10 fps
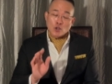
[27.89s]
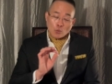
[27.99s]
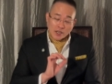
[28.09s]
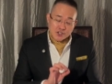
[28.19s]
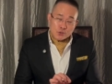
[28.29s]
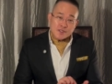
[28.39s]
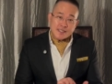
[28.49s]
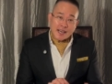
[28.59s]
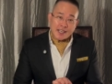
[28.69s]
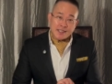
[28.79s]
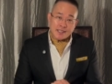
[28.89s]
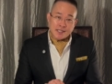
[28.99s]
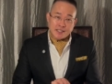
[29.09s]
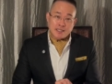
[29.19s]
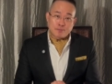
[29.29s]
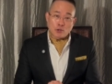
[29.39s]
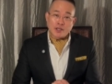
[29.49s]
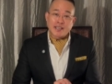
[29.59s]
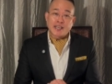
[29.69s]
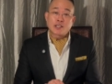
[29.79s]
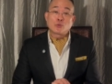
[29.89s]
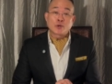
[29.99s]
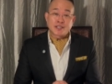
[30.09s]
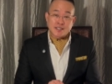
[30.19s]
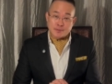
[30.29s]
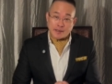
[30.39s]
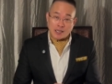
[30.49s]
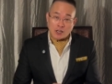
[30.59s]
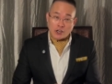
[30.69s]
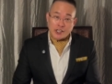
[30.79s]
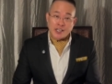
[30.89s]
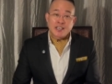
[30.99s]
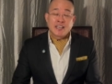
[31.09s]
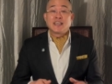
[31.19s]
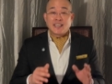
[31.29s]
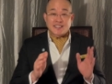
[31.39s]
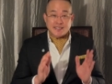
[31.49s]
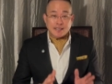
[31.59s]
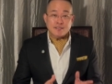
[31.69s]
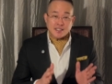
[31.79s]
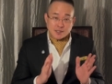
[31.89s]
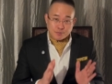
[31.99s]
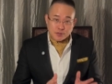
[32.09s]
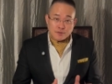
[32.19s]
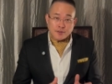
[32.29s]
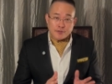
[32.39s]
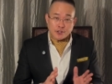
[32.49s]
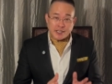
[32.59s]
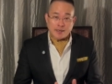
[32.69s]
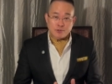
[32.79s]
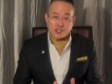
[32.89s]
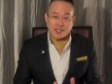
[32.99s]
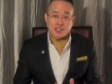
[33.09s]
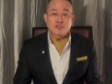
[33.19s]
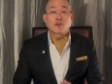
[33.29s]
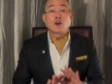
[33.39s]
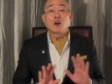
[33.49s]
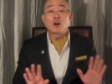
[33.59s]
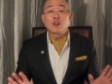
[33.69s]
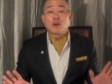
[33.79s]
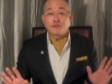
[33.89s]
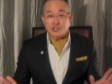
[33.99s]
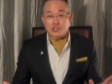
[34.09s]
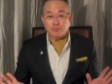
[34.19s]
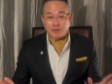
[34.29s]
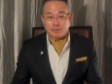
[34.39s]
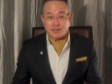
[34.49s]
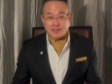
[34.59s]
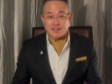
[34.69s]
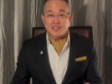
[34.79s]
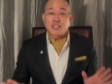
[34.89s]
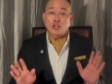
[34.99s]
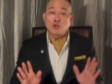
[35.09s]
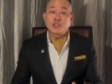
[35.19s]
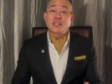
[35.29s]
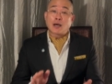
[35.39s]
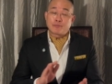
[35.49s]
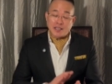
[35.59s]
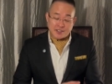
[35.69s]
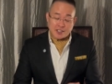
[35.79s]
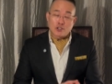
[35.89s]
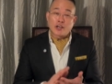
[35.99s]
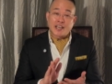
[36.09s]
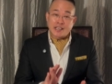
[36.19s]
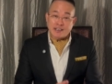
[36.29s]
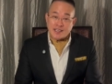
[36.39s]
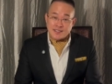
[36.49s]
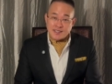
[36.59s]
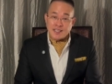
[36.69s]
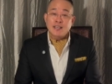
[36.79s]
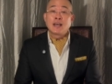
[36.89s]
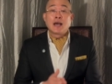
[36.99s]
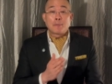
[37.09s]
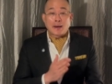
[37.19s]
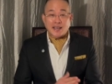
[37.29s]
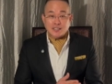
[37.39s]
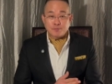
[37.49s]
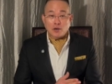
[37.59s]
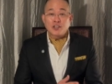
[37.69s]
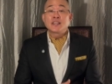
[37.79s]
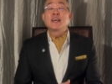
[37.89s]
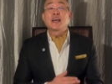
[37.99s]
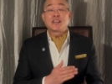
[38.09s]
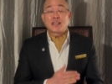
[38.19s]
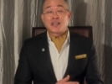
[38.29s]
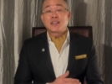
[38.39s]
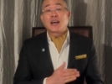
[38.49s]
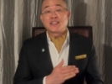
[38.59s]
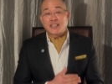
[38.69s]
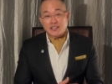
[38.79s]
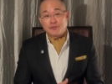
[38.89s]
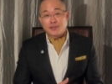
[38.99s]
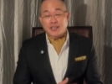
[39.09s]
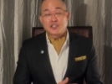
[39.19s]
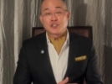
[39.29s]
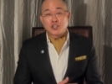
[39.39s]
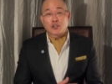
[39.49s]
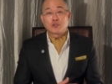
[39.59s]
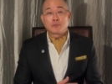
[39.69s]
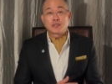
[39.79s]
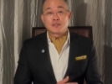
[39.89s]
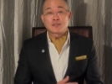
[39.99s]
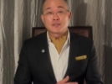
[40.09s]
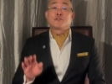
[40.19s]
Once you sign a deed poll and get it witnessed by a lawyer, it serves as proof of your name change for all official purposes, including updating your NRIC, passport, and other identification documents.